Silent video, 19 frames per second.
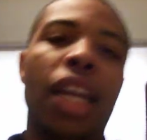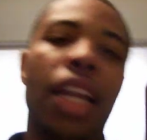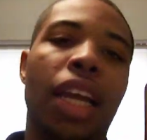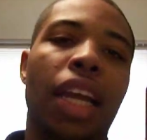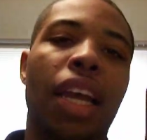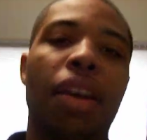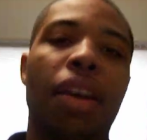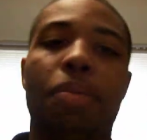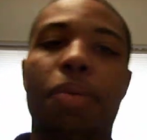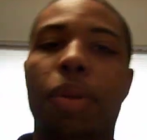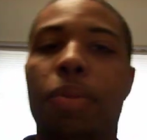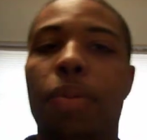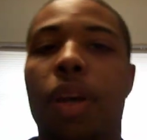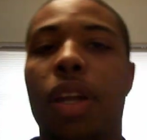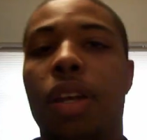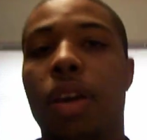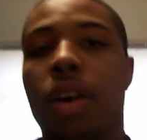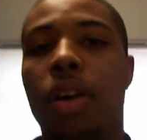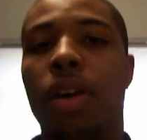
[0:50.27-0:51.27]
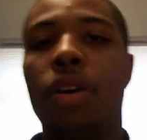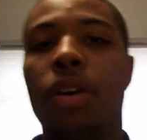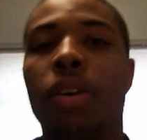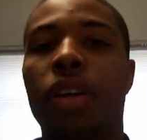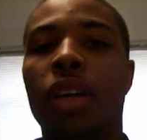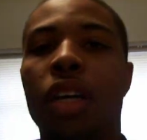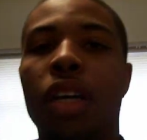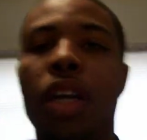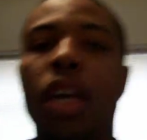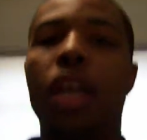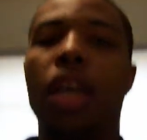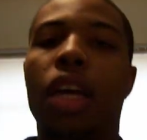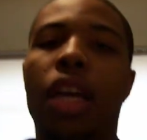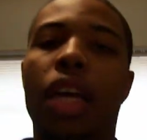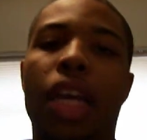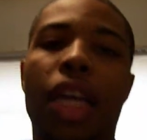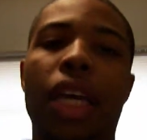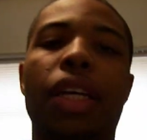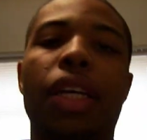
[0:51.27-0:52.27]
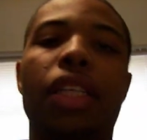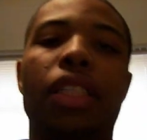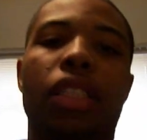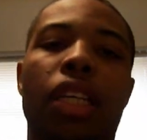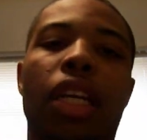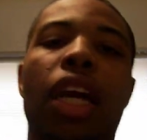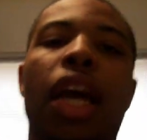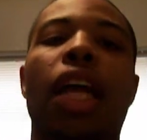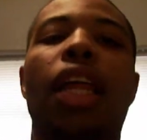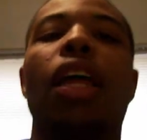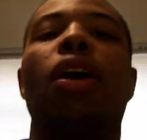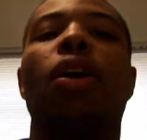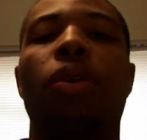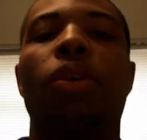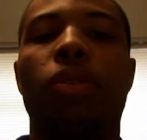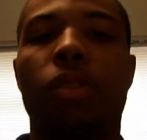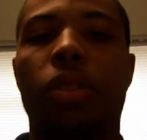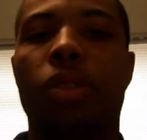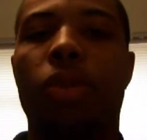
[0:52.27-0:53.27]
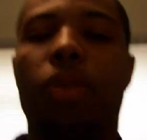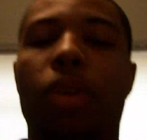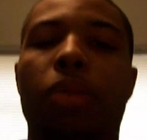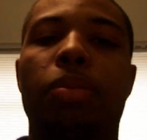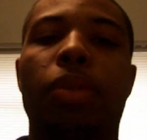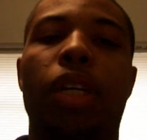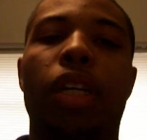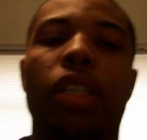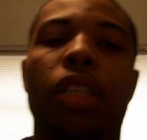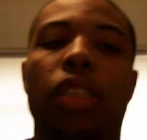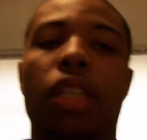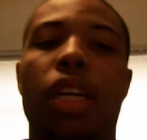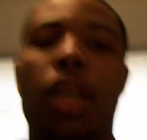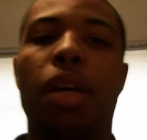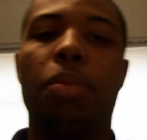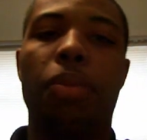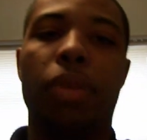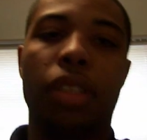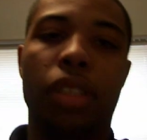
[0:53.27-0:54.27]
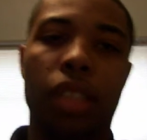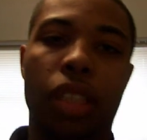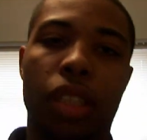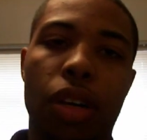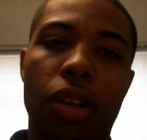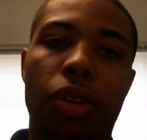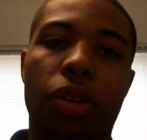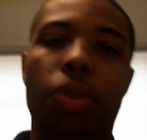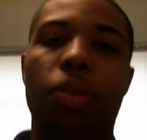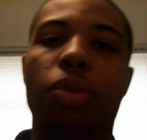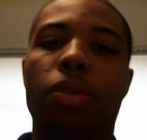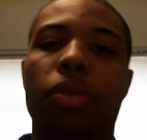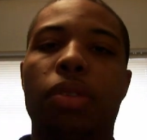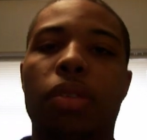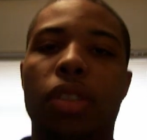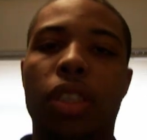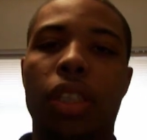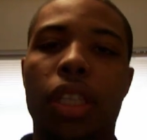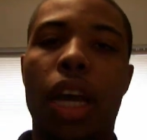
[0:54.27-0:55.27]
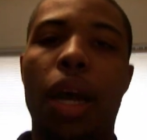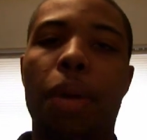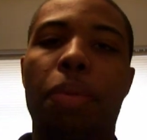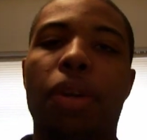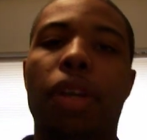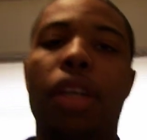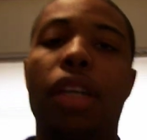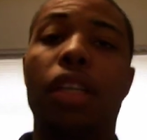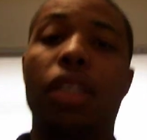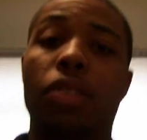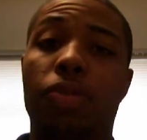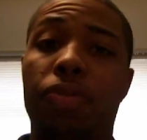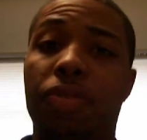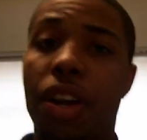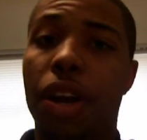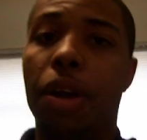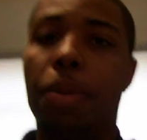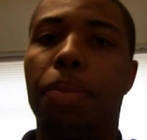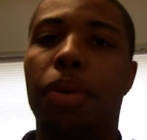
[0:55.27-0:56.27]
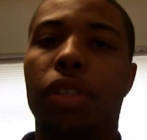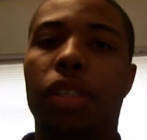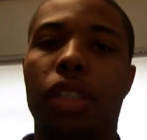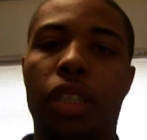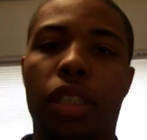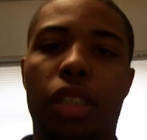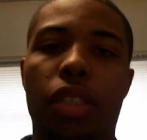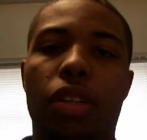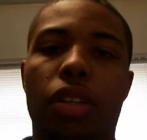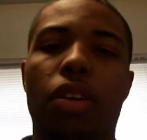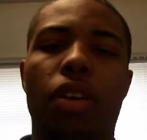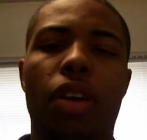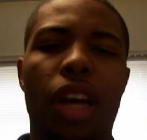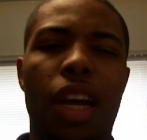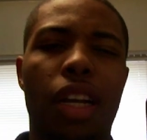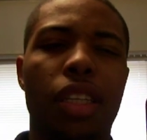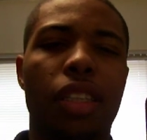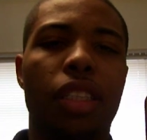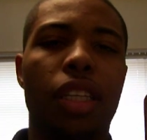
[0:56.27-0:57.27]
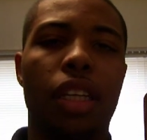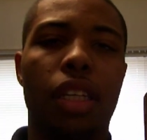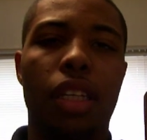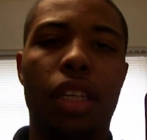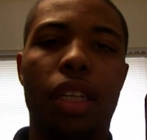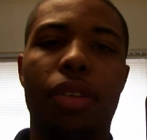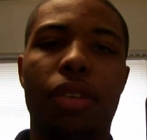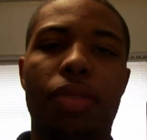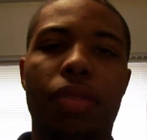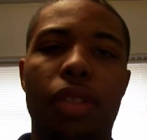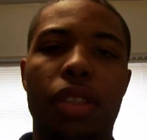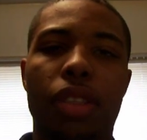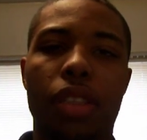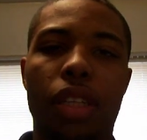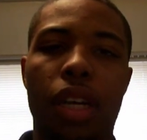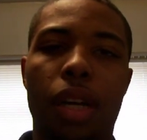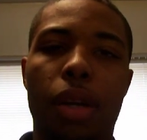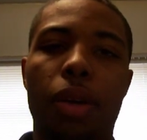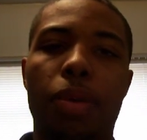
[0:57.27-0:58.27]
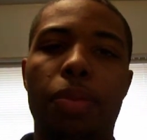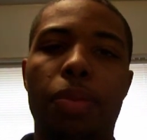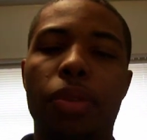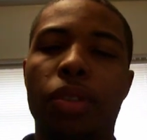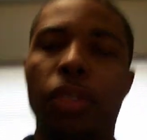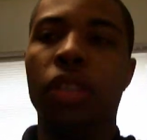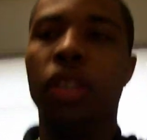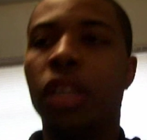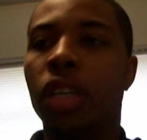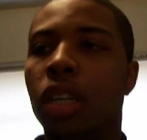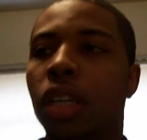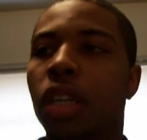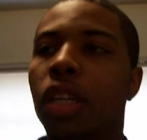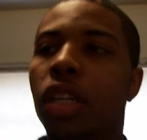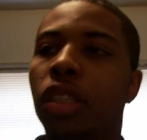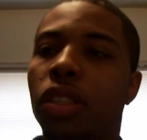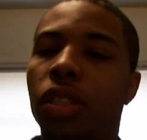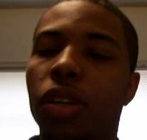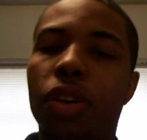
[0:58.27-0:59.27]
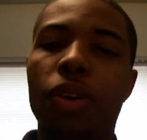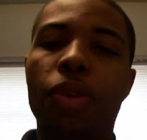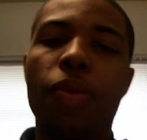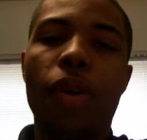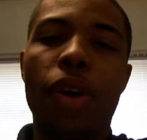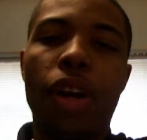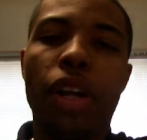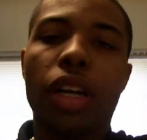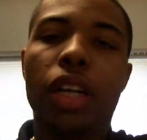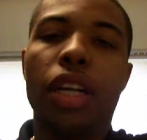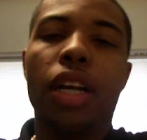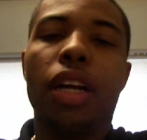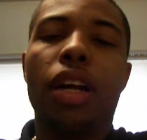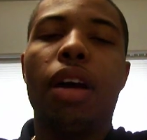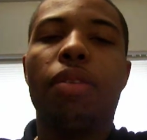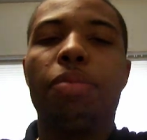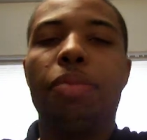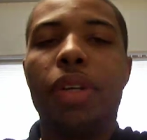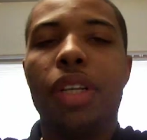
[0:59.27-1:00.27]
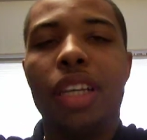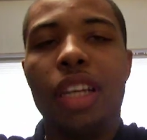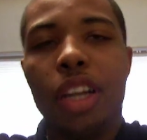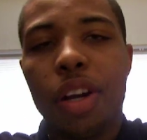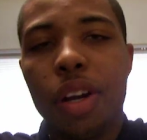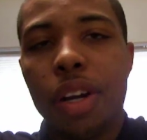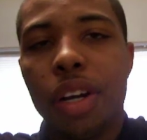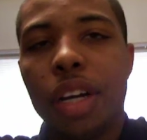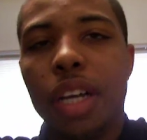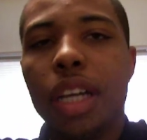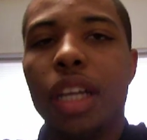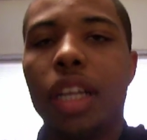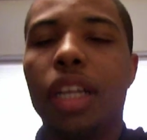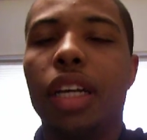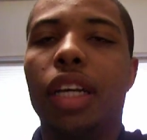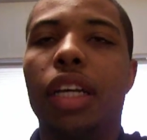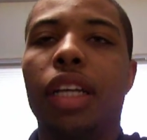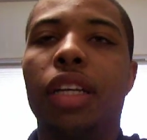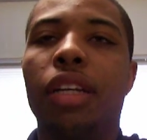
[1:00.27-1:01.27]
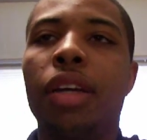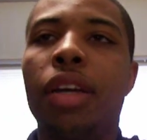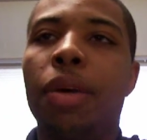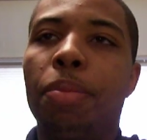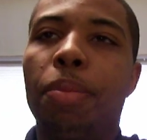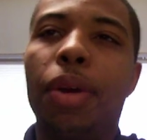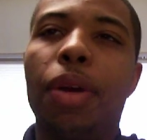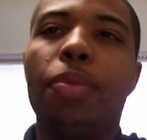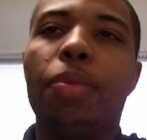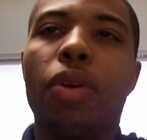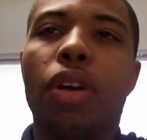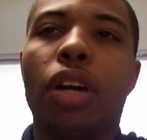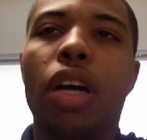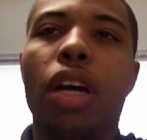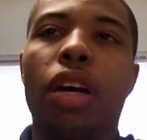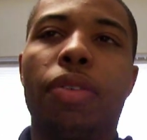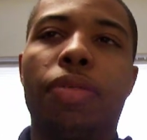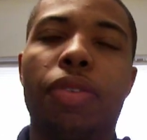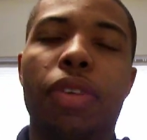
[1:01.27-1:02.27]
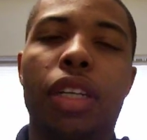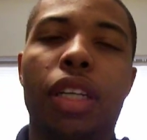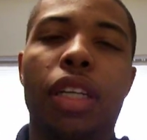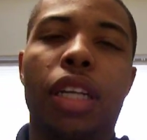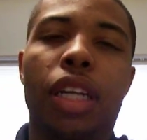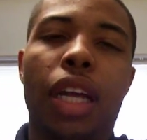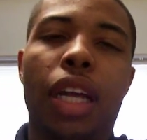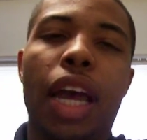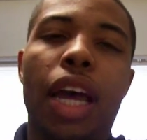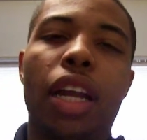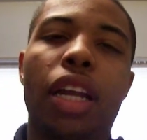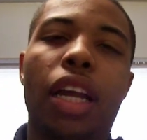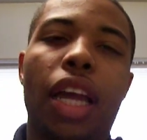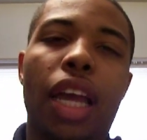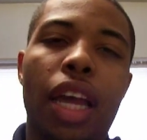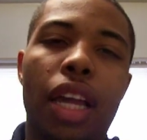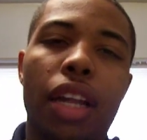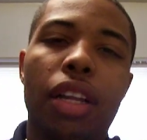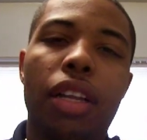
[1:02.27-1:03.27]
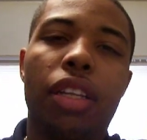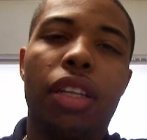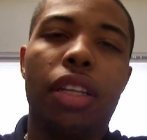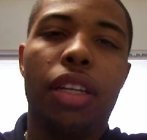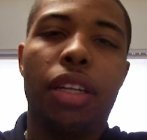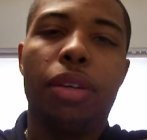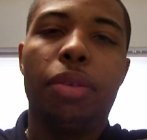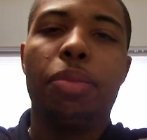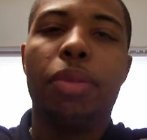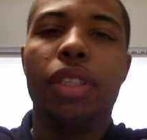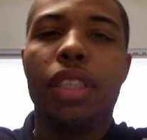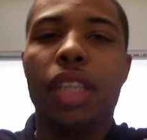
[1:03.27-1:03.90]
that gave me my dog, he's the guy that owns the reptile shop. It's a local shop, and he's very particular on how to take care of his animals. So I'm working there. I've been learning and being more confident in how to handle them and